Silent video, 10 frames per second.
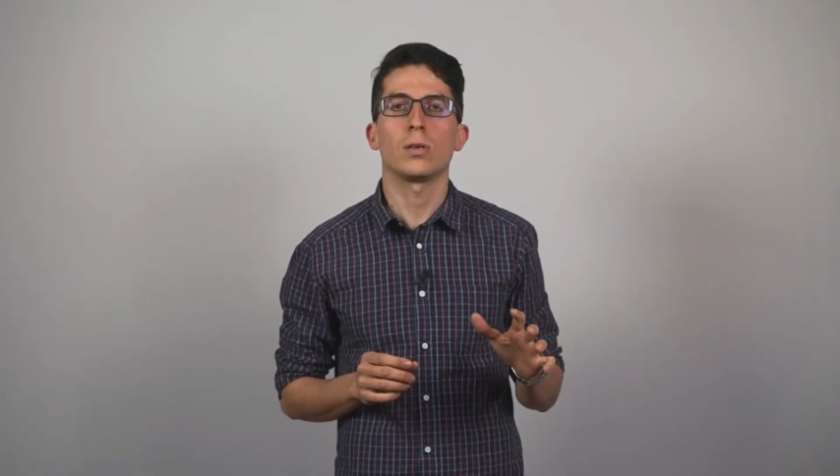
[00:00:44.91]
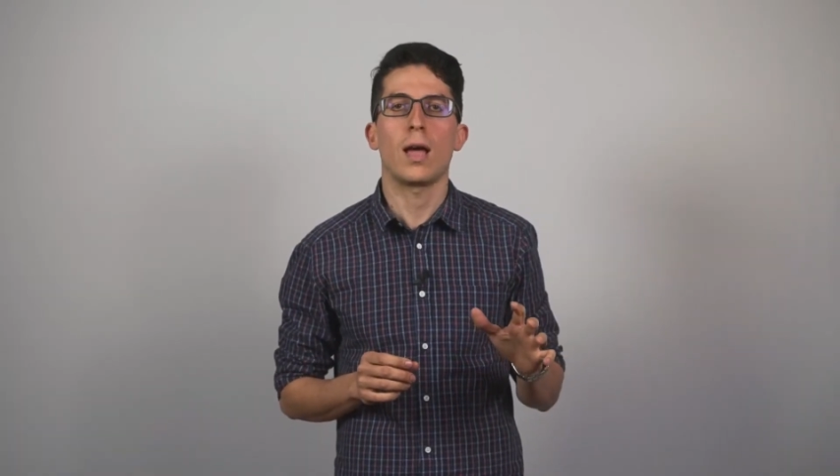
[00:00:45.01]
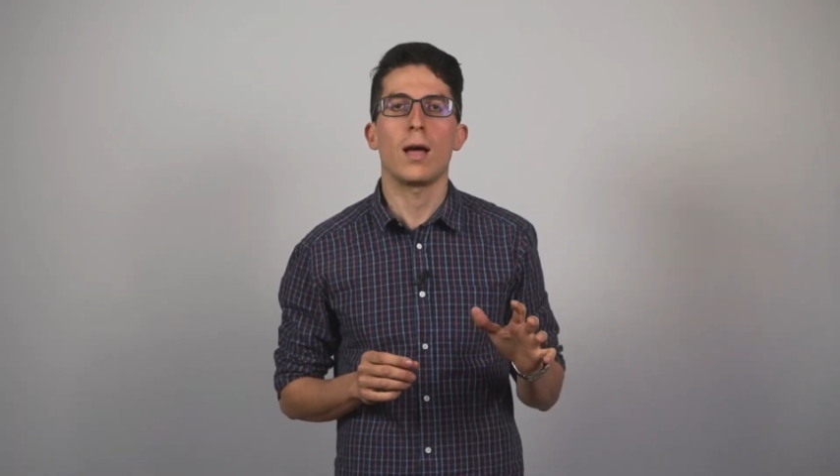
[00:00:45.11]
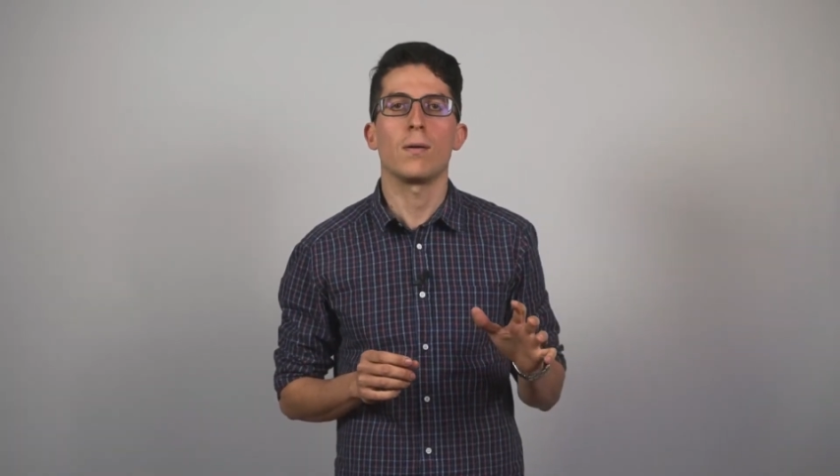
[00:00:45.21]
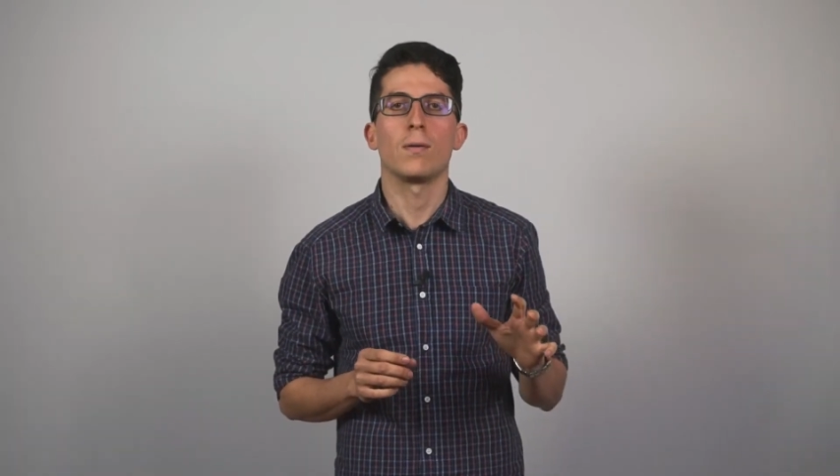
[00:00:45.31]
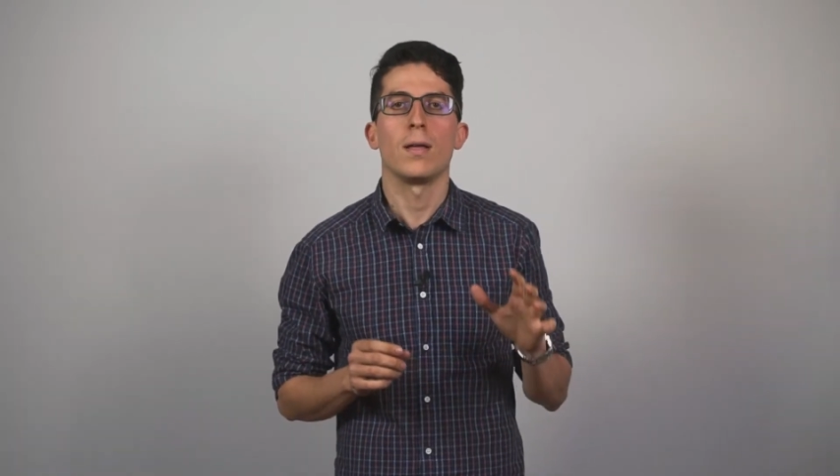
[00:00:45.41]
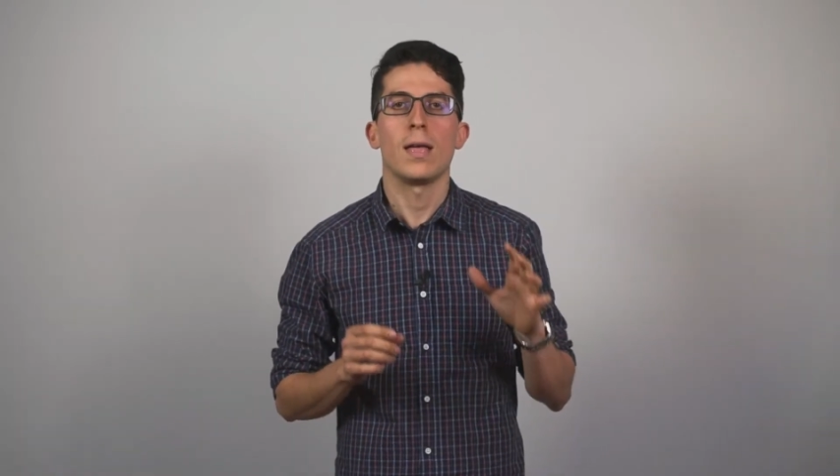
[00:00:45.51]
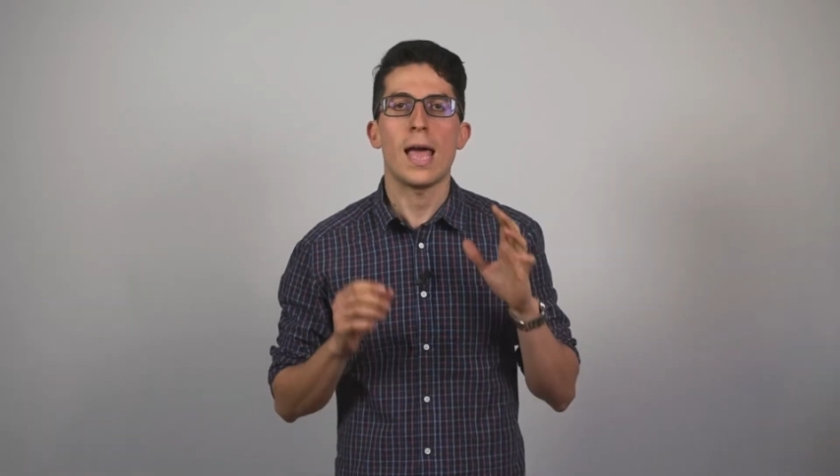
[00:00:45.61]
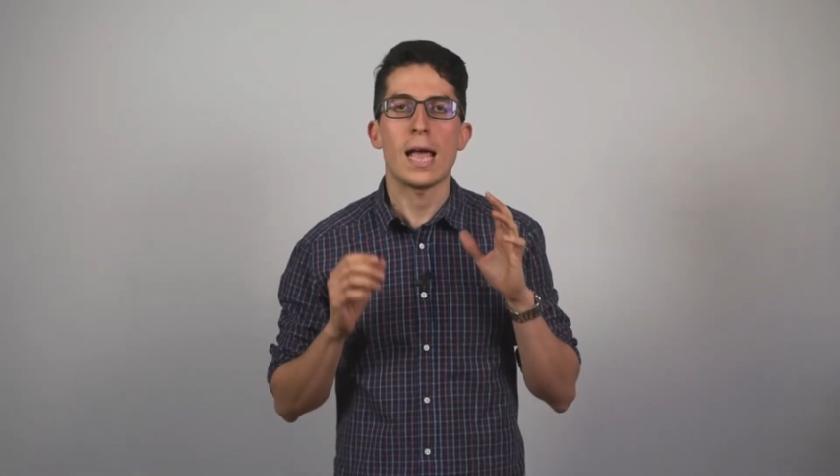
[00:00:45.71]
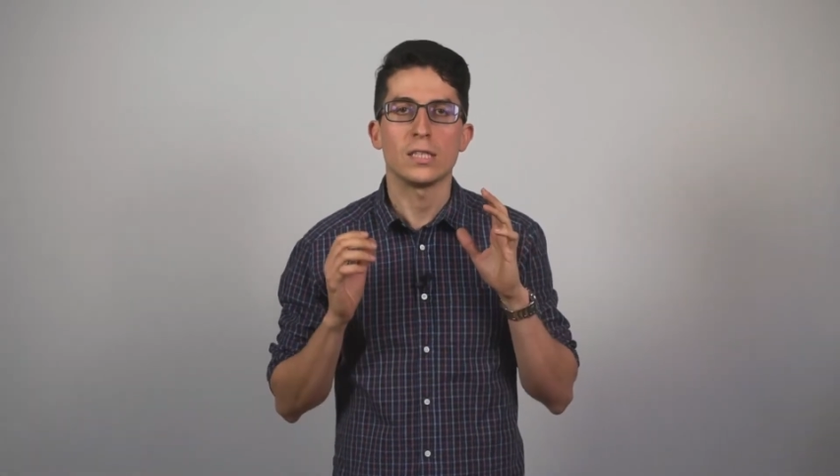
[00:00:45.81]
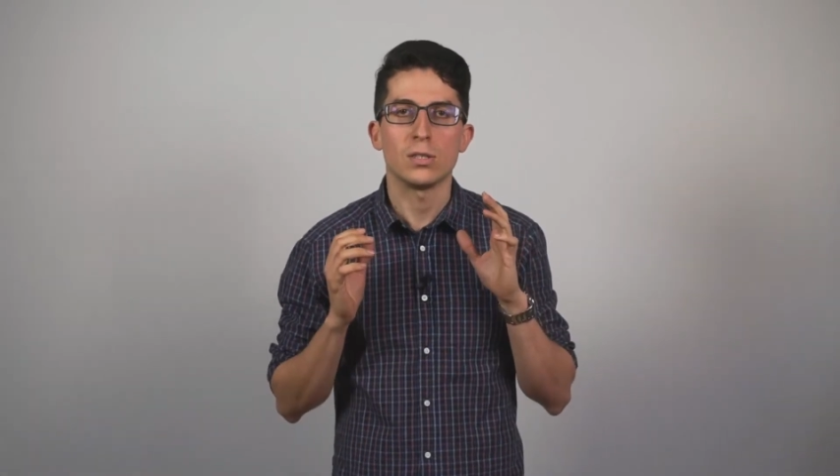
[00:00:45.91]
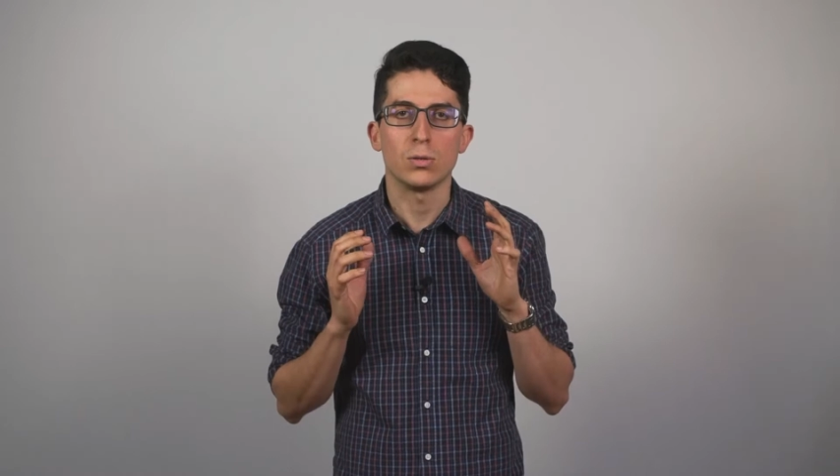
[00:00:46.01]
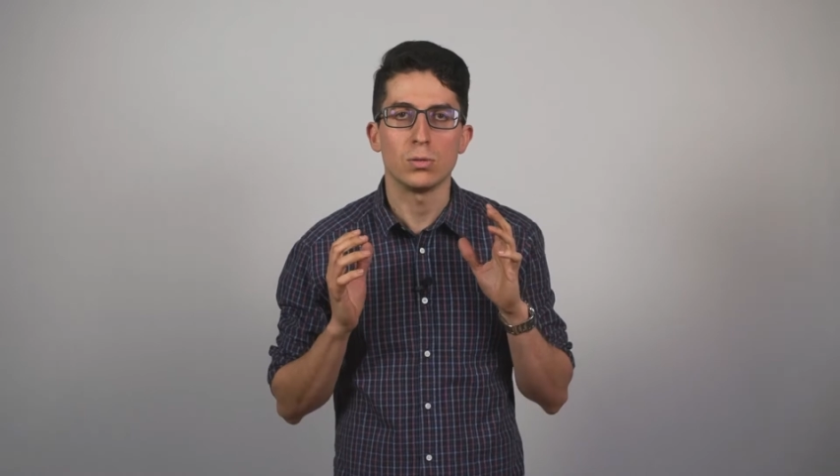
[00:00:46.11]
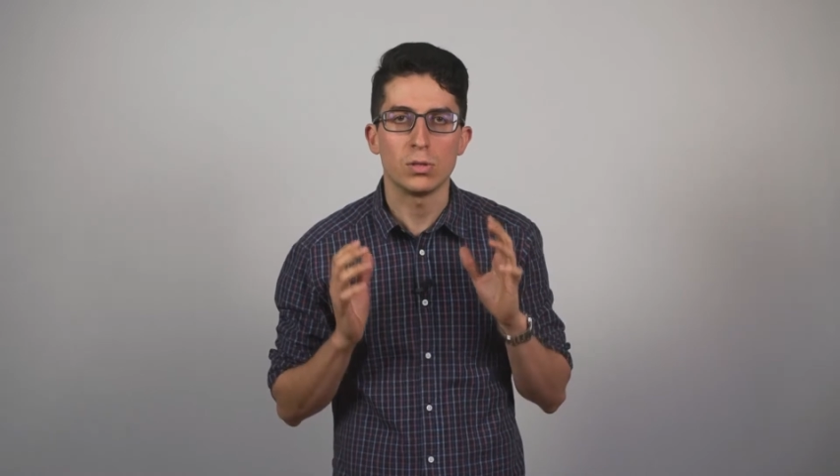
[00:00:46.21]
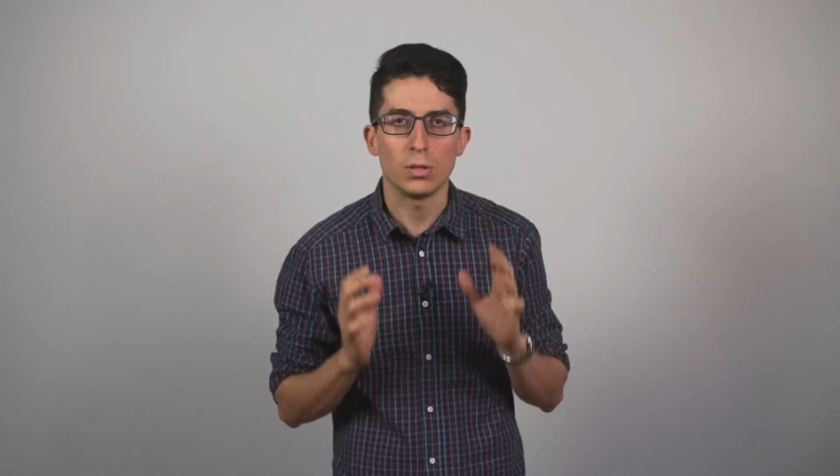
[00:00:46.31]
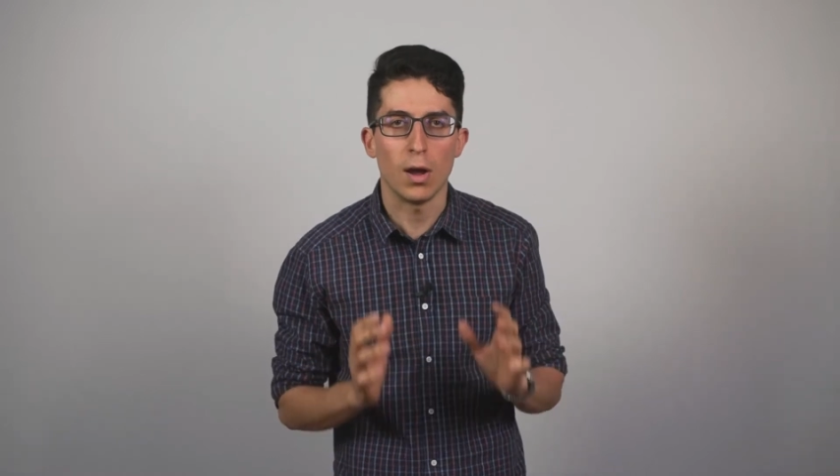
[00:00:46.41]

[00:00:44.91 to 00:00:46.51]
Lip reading: down as you